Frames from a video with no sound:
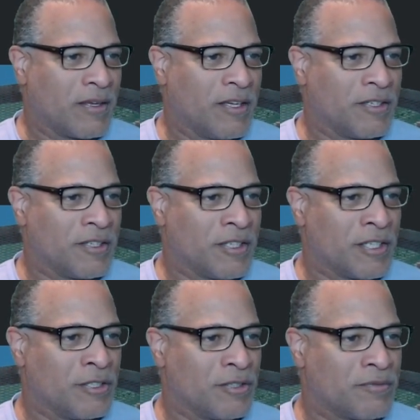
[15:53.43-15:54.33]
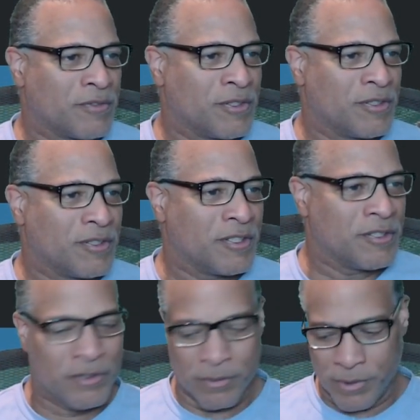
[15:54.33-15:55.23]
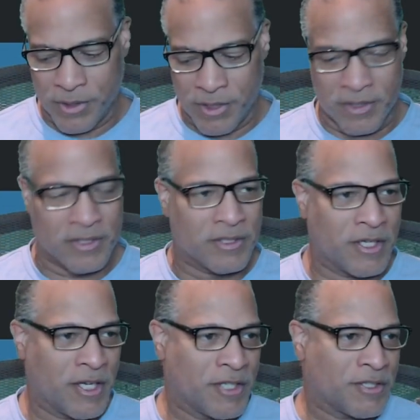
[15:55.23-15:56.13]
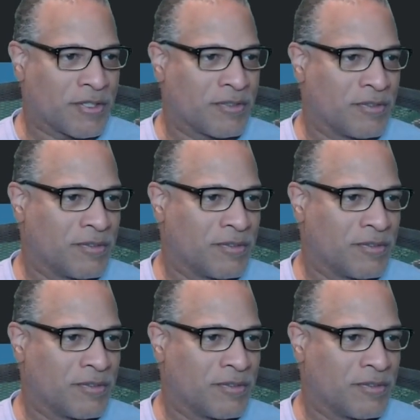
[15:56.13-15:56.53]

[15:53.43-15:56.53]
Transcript: and then I look for a 2% stash